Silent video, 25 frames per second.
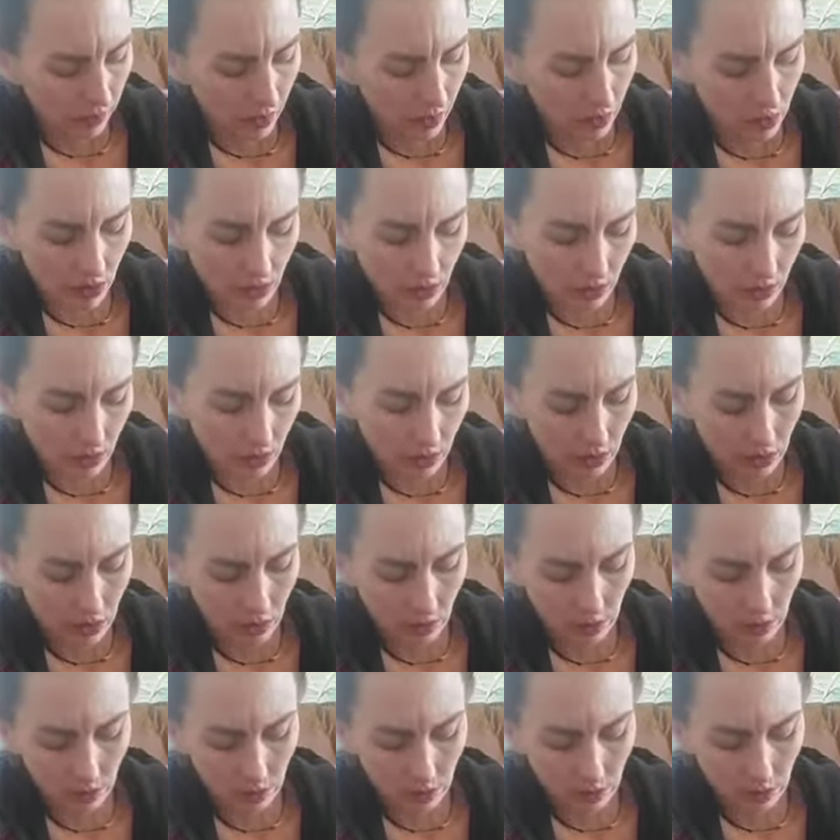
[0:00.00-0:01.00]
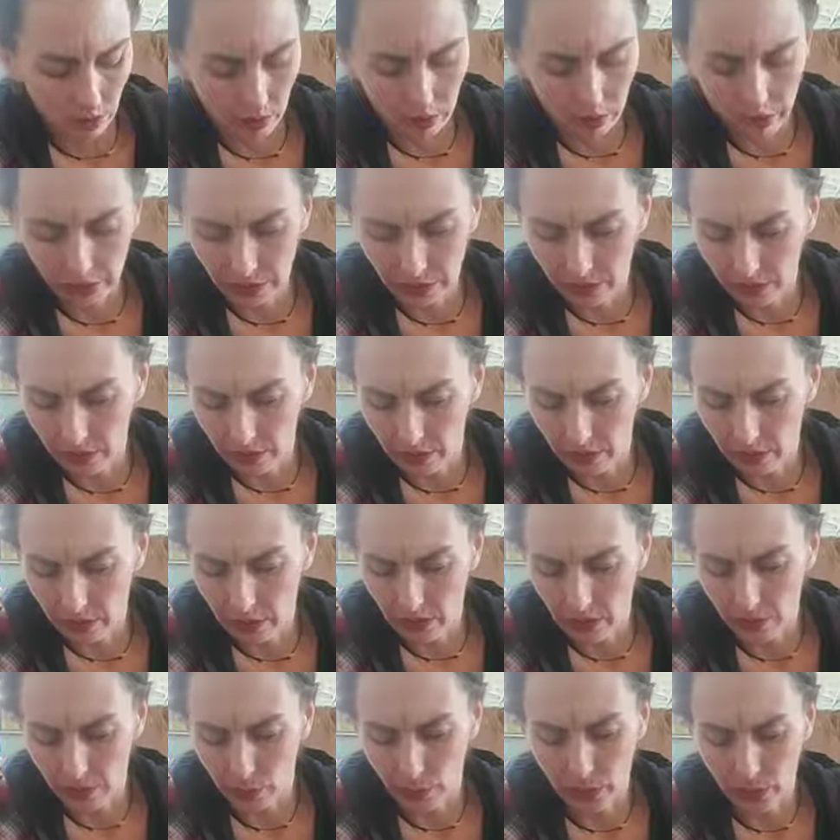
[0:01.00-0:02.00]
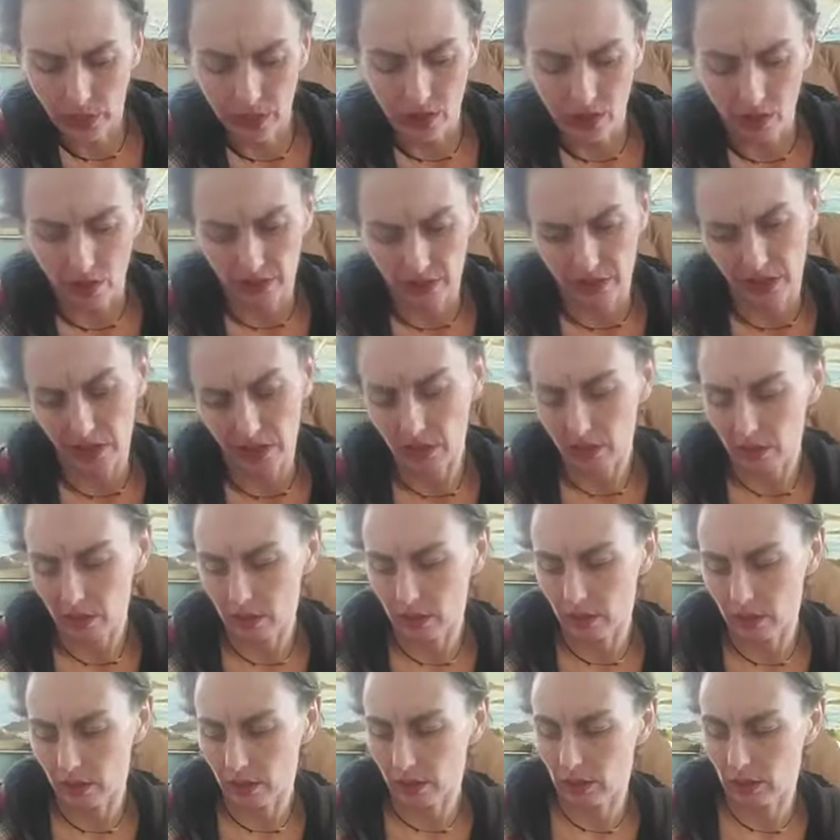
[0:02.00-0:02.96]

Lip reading: Just because clearing is pretty obvious.